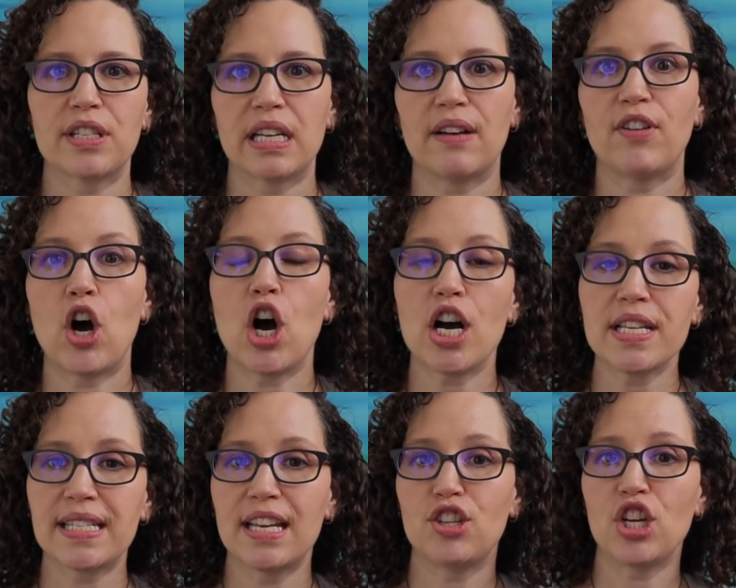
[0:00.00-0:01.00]
yourself
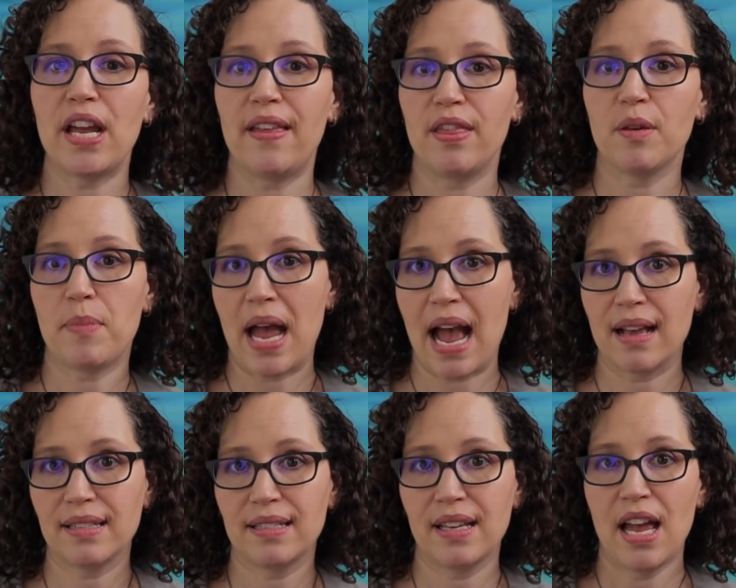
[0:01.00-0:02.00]
hostage in the
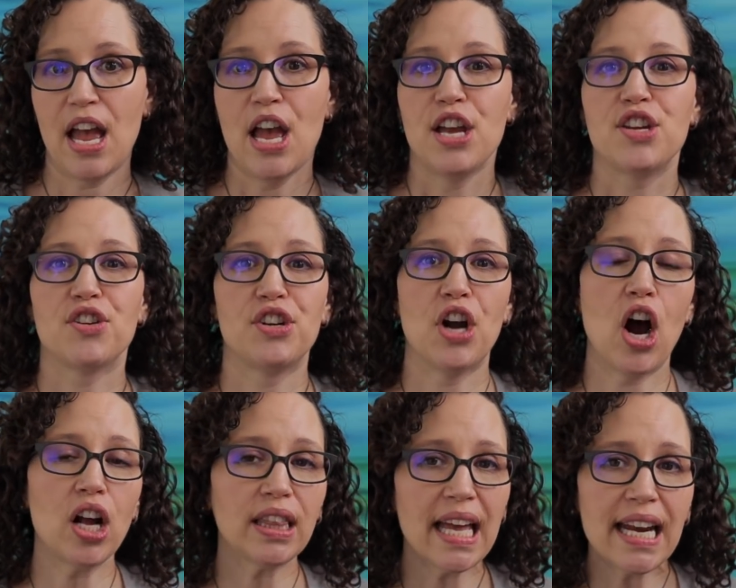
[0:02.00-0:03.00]
past. You're
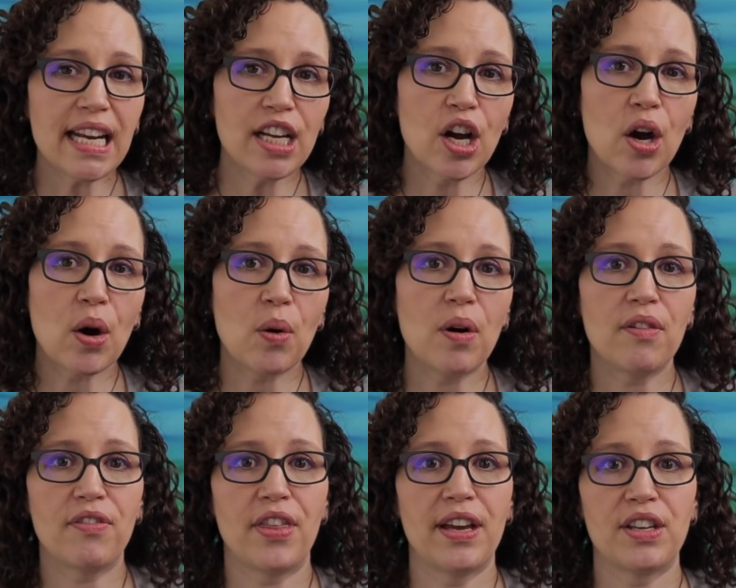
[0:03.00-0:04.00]
not letting go
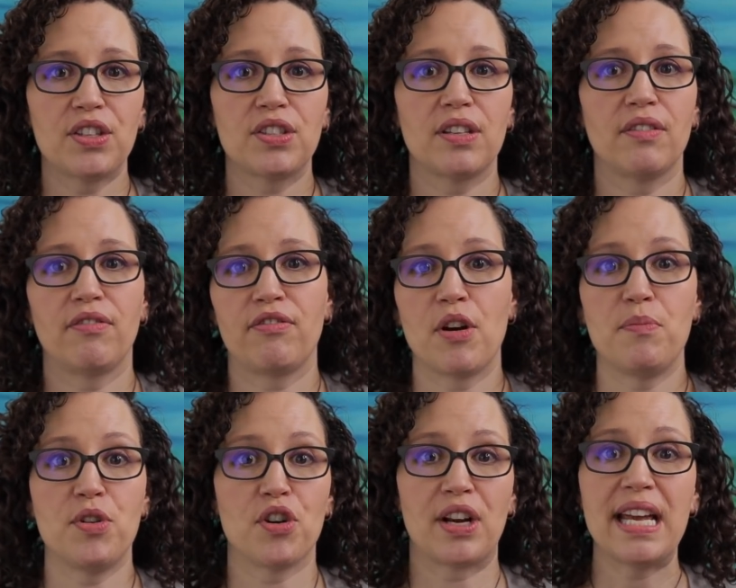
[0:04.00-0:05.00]
of things
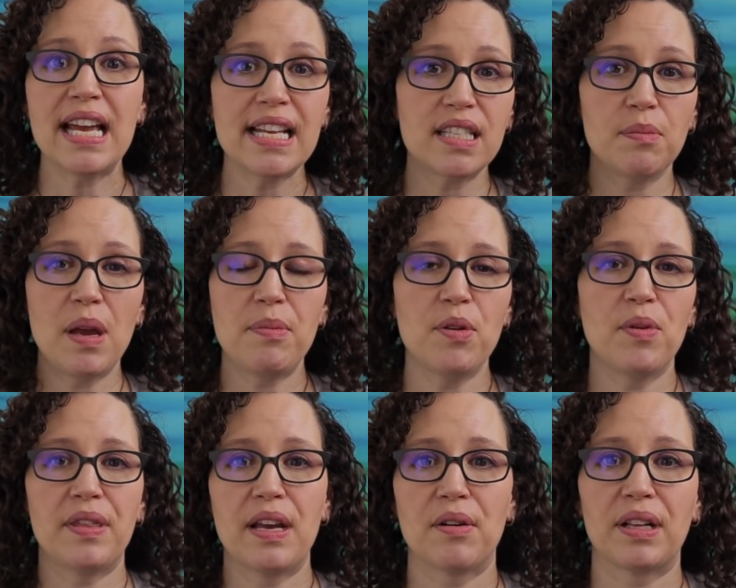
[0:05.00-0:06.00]
from your kids, maybe
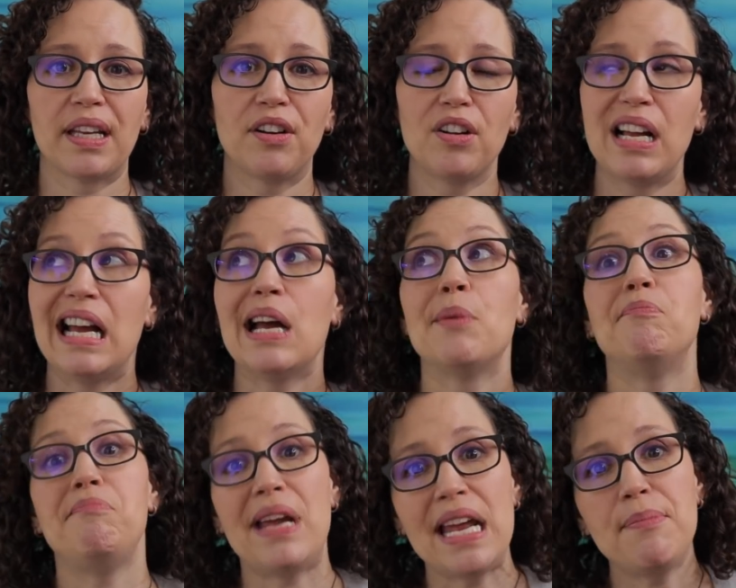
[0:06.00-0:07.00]
when they were little,
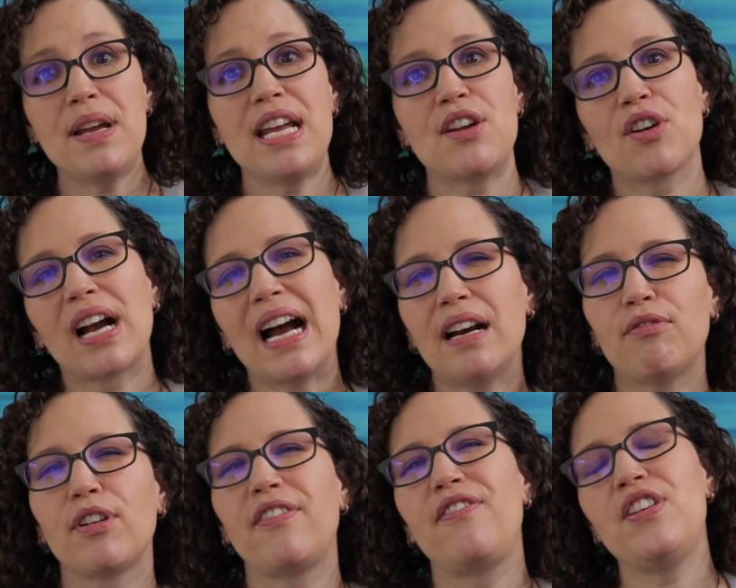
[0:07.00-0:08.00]
maybe you're kind
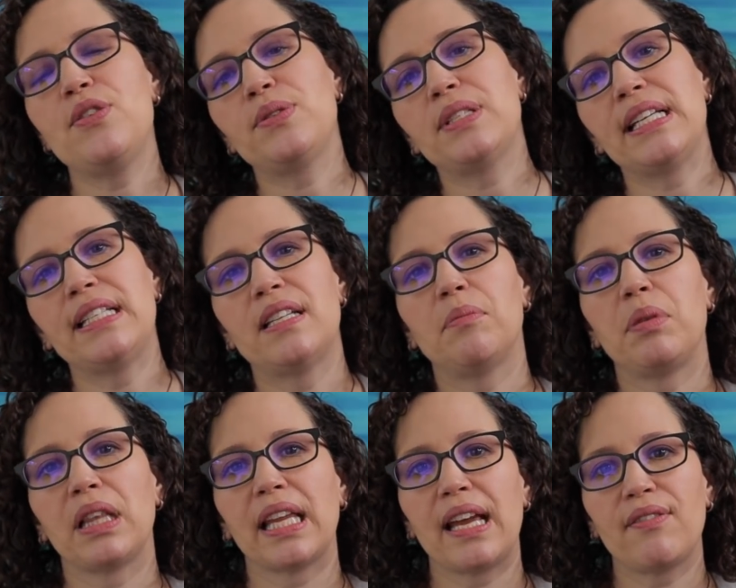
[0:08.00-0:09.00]
of refusing to
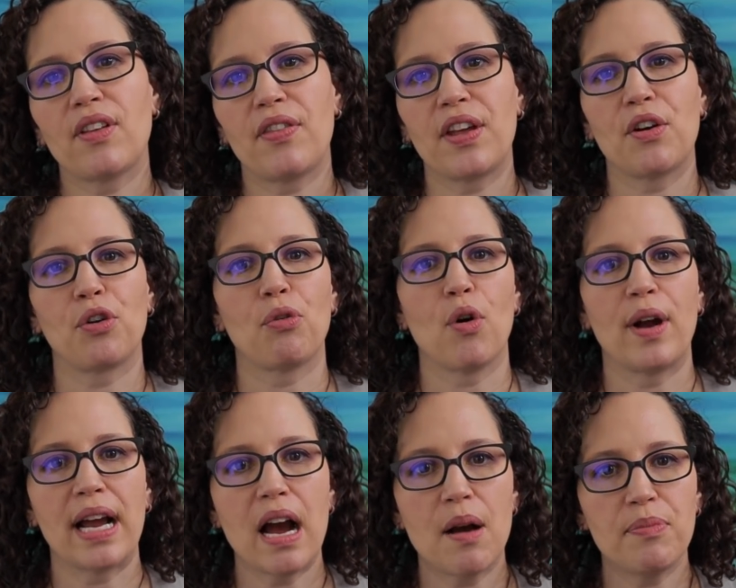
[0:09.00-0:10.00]
believe that they're
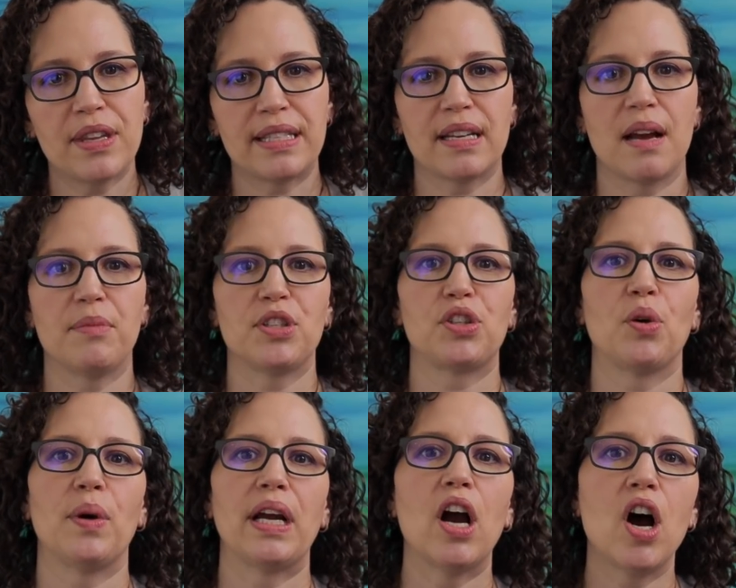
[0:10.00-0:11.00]
growing up, that time is
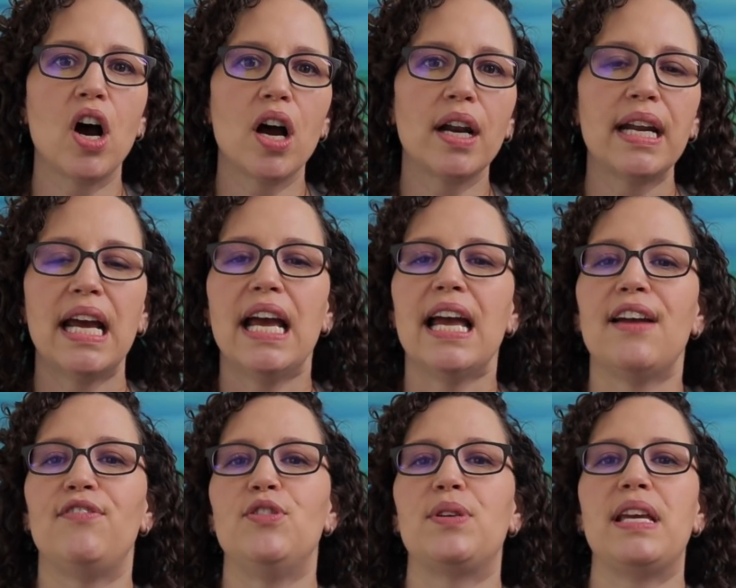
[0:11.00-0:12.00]
going on.
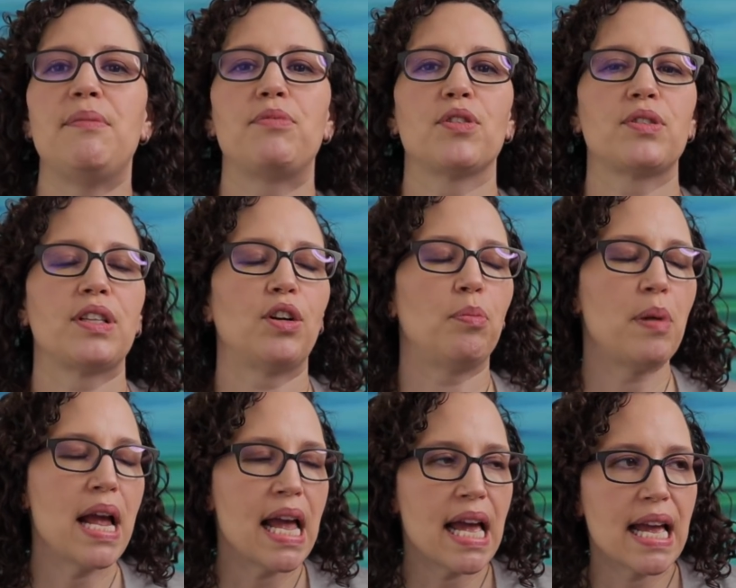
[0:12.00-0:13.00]
If you keep those little
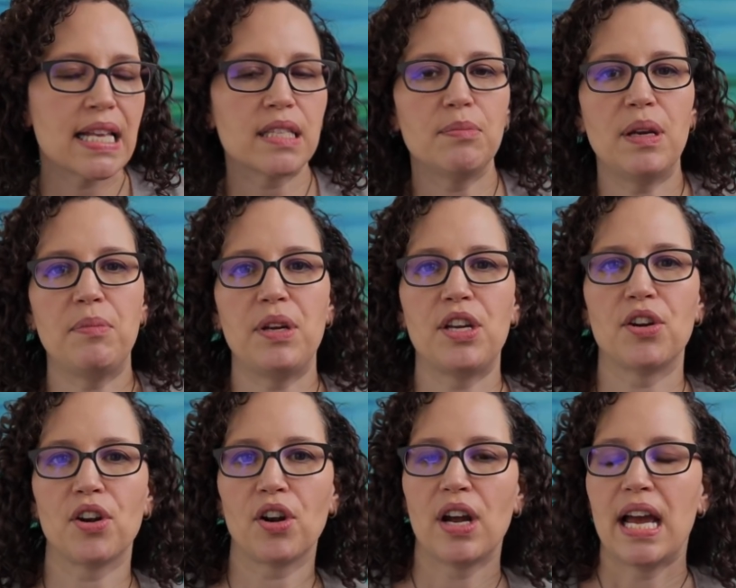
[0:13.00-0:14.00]
pants, maybe
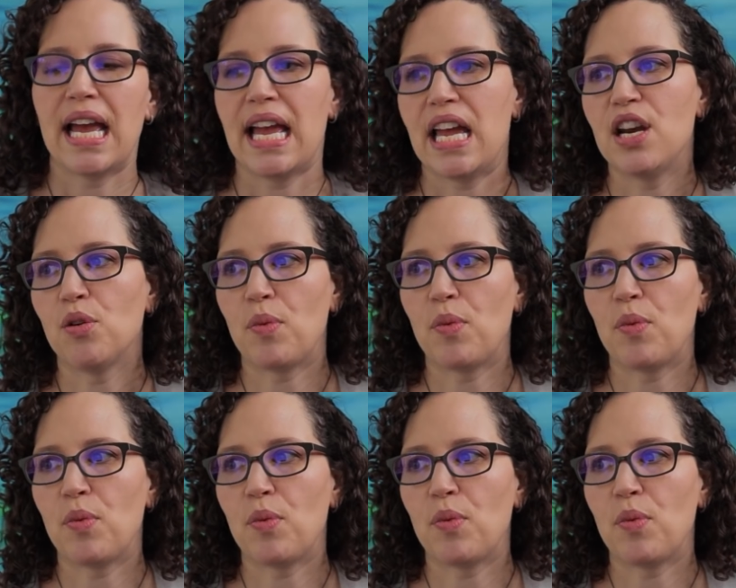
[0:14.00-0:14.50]
you're in